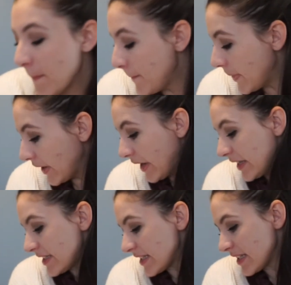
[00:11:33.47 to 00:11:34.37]

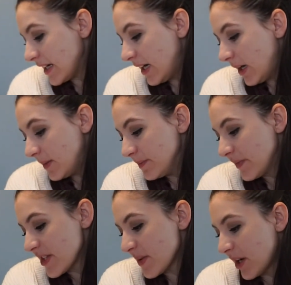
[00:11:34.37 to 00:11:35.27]
but
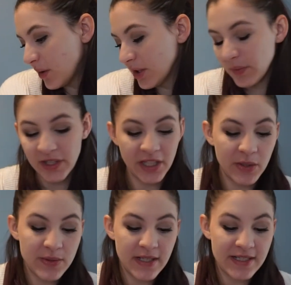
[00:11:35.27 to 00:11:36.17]
this one I only really
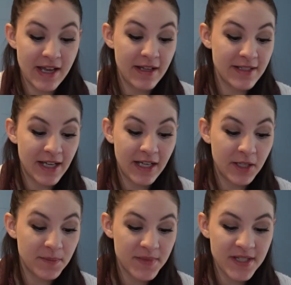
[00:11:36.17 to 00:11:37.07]
use like 10
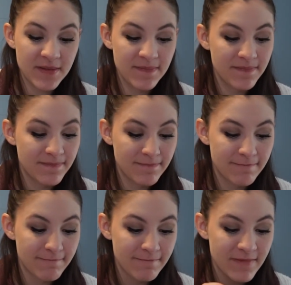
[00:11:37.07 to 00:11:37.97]
times.
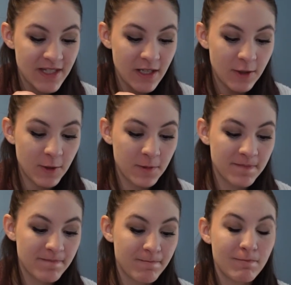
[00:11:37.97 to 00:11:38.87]
So
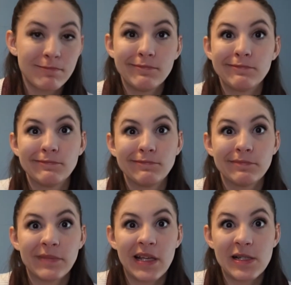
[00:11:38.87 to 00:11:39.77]

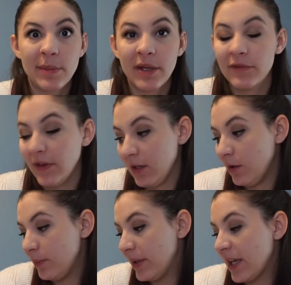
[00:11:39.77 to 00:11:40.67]
that's a big
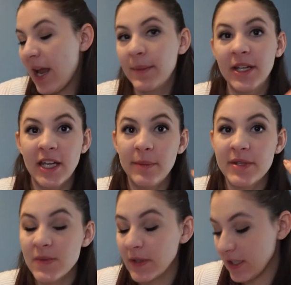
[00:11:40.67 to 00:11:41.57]
fail, but I am gonna keep
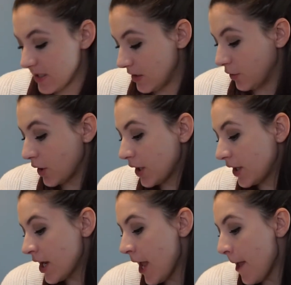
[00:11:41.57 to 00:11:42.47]
this one, it's still good.